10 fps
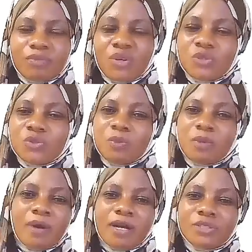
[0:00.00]
Because
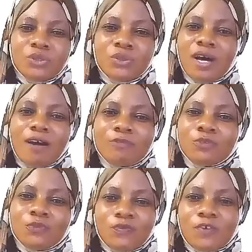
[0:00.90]
remember, you don't
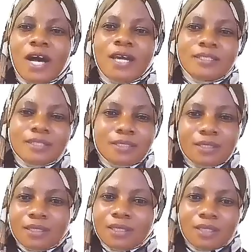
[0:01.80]
have to fight
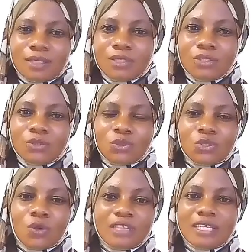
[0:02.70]
to
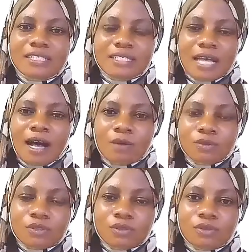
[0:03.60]
sort things
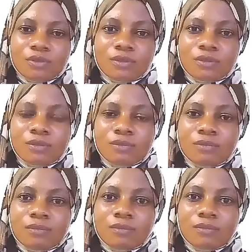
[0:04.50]
out.
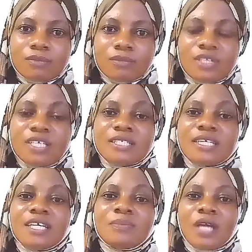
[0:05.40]

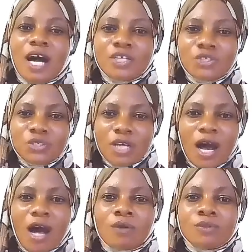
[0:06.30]
Things can be argued
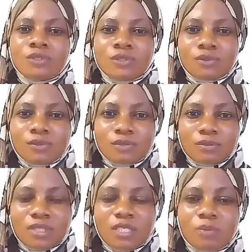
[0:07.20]
out
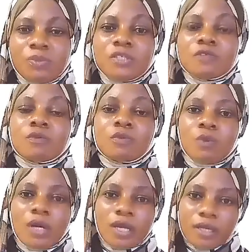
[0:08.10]
in a
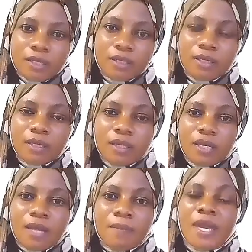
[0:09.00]
peaceful way
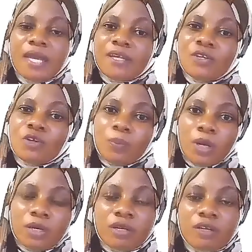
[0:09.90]
and make your
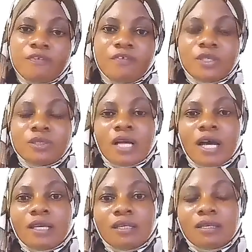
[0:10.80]
partner feel
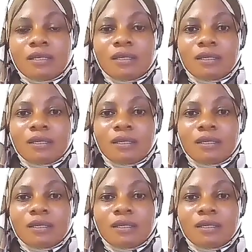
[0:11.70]
like,